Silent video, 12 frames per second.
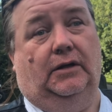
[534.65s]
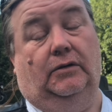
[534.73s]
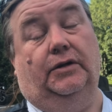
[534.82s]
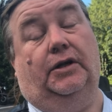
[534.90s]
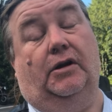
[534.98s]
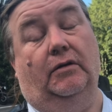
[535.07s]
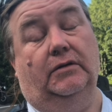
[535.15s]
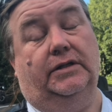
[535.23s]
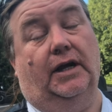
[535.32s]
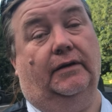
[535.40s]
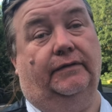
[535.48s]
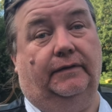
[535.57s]
Load of
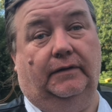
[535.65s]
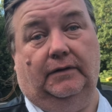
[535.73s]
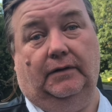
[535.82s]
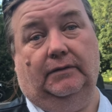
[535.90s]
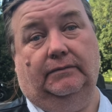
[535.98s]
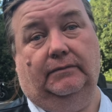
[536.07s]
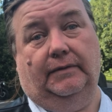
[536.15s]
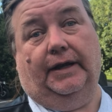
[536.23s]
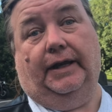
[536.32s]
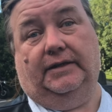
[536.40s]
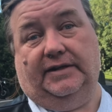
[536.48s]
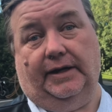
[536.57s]
contact for
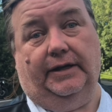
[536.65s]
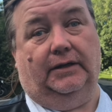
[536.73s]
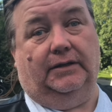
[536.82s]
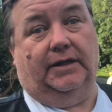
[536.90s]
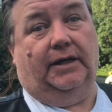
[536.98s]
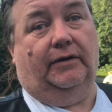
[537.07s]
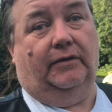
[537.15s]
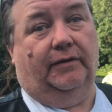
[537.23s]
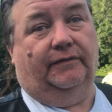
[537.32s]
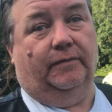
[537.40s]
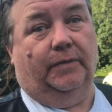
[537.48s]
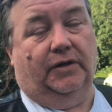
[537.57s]
any technical data or
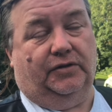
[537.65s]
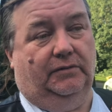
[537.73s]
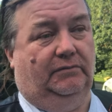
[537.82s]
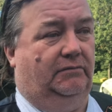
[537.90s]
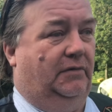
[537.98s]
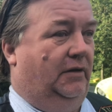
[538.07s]
information.